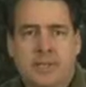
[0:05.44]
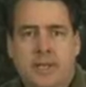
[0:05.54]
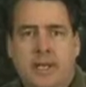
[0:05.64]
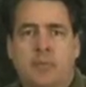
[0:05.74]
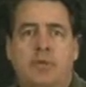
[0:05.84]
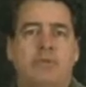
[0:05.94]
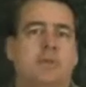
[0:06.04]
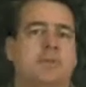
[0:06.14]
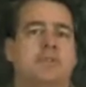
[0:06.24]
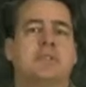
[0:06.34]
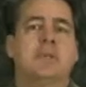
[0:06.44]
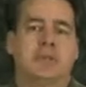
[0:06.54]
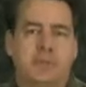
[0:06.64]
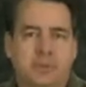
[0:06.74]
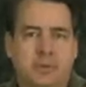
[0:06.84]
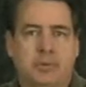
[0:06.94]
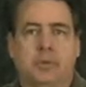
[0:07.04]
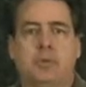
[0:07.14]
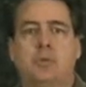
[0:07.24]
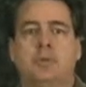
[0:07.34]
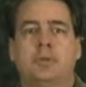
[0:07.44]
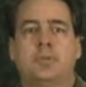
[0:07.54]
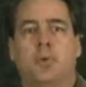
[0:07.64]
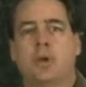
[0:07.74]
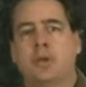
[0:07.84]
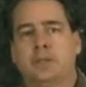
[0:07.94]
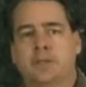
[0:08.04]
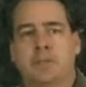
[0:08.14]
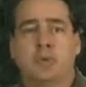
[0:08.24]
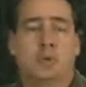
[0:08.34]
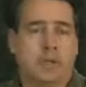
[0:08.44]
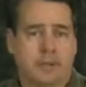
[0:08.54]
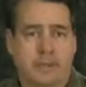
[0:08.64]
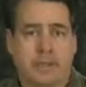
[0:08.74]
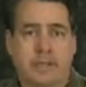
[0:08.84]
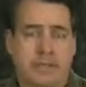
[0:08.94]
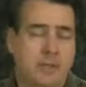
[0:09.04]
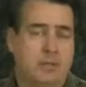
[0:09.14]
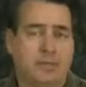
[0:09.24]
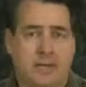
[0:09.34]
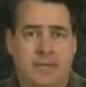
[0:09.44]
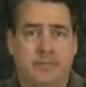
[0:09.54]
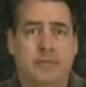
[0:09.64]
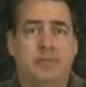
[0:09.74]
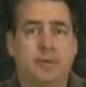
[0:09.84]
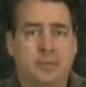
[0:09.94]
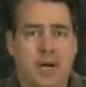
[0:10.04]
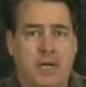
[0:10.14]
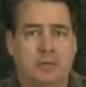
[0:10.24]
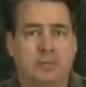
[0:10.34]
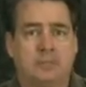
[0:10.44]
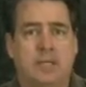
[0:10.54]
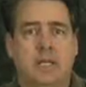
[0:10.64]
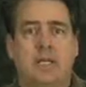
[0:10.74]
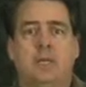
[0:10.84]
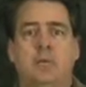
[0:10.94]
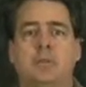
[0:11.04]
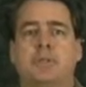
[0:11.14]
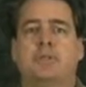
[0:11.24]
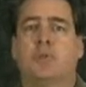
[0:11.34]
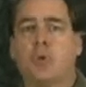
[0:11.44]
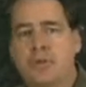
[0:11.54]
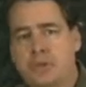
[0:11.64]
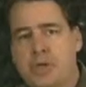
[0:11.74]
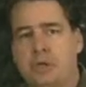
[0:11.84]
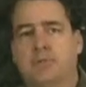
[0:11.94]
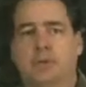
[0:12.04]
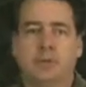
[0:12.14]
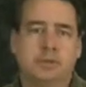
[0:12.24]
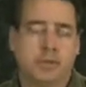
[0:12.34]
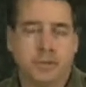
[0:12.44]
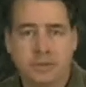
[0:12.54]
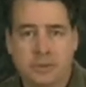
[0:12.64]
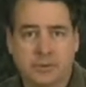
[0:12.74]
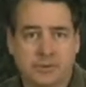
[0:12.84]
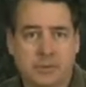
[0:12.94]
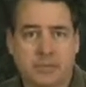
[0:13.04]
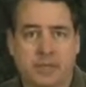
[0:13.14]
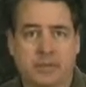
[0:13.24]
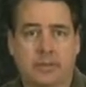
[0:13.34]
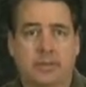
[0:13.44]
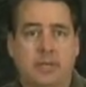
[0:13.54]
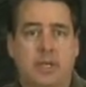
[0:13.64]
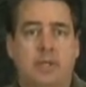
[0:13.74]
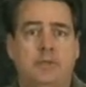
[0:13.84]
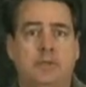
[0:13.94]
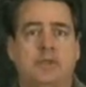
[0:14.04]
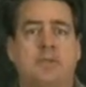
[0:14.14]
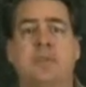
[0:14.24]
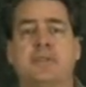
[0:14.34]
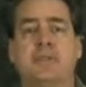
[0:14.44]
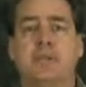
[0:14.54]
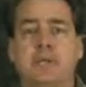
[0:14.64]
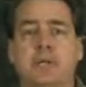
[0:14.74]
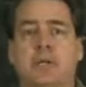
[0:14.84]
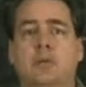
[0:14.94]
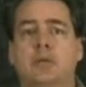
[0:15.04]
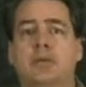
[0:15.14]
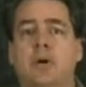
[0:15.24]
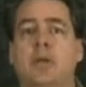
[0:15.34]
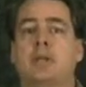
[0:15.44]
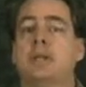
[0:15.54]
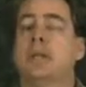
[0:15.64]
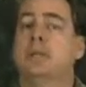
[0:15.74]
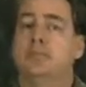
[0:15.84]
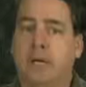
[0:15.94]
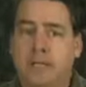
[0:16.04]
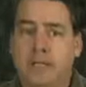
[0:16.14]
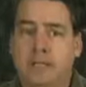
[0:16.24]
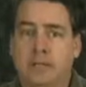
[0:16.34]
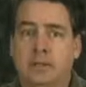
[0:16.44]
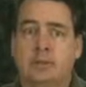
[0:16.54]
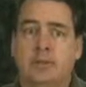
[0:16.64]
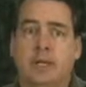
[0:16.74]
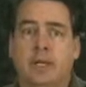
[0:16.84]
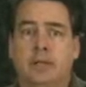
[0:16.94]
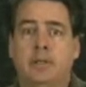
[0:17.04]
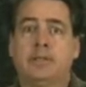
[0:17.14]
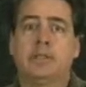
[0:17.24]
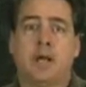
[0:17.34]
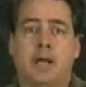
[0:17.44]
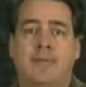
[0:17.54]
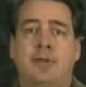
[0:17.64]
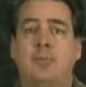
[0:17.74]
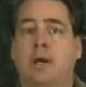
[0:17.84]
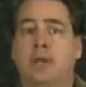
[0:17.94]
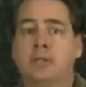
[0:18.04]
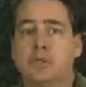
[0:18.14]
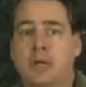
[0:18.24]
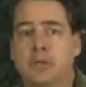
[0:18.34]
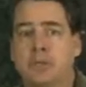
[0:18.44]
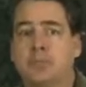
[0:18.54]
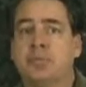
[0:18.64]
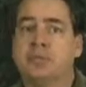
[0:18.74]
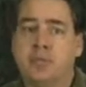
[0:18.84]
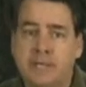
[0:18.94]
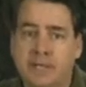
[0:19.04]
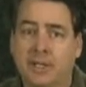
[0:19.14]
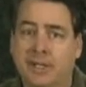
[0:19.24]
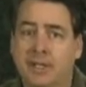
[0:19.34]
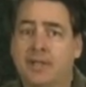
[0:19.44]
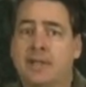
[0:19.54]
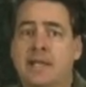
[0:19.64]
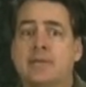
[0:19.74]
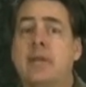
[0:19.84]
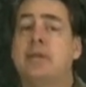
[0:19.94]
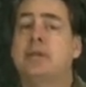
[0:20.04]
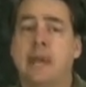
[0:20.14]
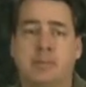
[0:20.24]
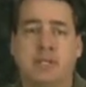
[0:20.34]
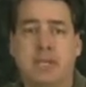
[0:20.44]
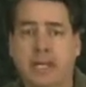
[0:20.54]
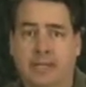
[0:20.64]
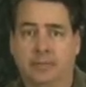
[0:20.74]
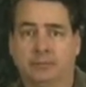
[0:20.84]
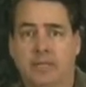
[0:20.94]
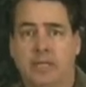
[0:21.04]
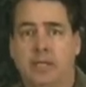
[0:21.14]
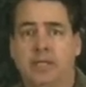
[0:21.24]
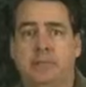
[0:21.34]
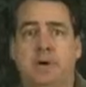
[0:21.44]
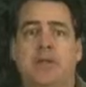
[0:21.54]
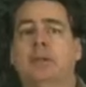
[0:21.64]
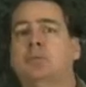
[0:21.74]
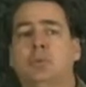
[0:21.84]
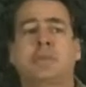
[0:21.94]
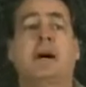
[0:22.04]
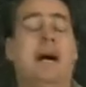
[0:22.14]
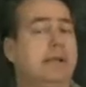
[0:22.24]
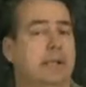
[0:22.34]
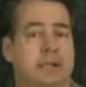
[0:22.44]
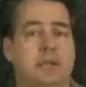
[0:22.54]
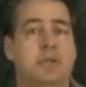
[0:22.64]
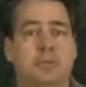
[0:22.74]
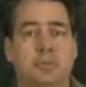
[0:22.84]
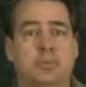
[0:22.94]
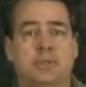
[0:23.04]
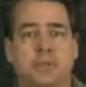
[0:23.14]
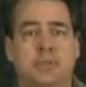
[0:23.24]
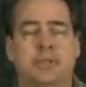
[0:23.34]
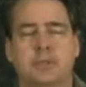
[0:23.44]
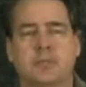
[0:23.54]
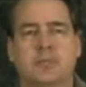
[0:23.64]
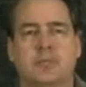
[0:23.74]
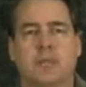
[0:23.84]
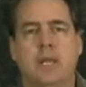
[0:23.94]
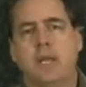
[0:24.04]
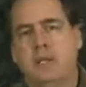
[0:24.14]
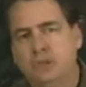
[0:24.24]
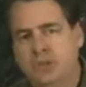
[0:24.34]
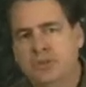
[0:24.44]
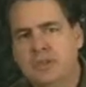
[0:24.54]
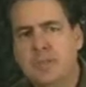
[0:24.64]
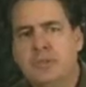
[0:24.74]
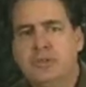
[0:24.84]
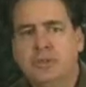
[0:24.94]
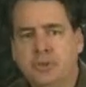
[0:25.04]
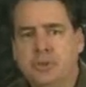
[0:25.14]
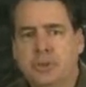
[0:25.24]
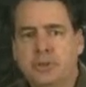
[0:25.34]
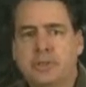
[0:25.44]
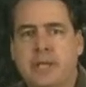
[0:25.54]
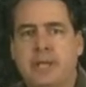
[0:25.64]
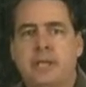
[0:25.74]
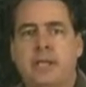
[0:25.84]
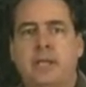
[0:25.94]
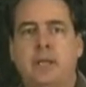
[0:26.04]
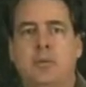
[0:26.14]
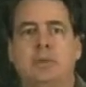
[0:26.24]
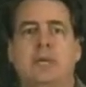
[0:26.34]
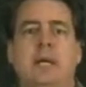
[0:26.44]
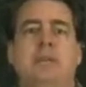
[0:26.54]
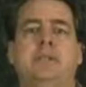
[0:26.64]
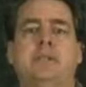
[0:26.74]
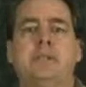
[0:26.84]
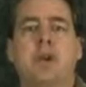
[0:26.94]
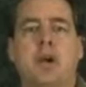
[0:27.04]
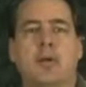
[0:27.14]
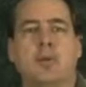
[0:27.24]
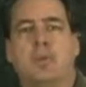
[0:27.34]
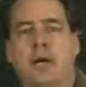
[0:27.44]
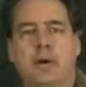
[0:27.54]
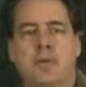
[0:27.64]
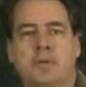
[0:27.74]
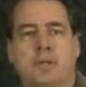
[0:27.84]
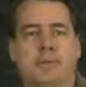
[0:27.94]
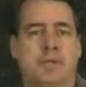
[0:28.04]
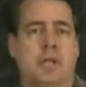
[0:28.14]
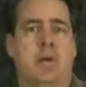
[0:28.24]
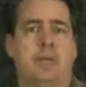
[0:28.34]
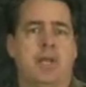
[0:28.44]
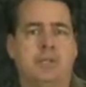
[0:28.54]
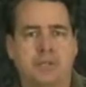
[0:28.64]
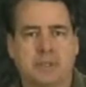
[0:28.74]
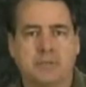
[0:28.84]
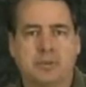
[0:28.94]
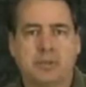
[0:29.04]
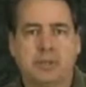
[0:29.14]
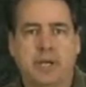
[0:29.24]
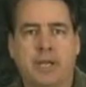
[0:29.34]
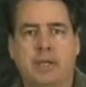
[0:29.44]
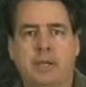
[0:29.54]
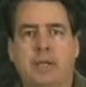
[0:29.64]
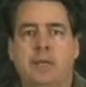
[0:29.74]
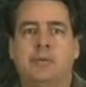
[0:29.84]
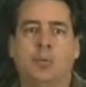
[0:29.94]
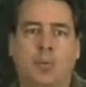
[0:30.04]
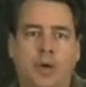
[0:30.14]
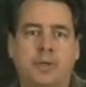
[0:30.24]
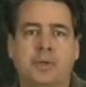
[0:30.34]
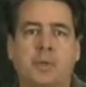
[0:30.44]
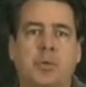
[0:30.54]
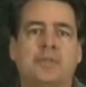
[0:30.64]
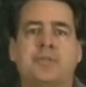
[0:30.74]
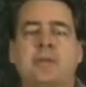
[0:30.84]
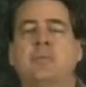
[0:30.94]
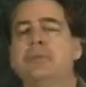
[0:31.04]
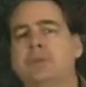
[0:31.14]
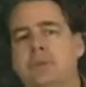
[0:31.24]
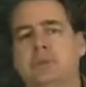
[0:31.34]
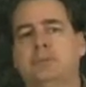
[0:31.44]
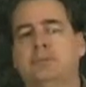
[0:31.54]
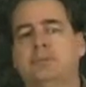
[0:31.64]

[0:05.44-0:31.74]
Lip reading: began with Joseph Smith Jr., who was born on December 23, 1805 in Vermont. He was the fourth child of Lucy and Joseph Smith. Joseph Smith Sr. was known as a money digger and sought after buried treasure, particularly that of Captain Kidd. His mother was highly superstitious. Joseph Smith Jr. stated that he was disturbed by all the different denominations of Christianity and wondered which of them was true.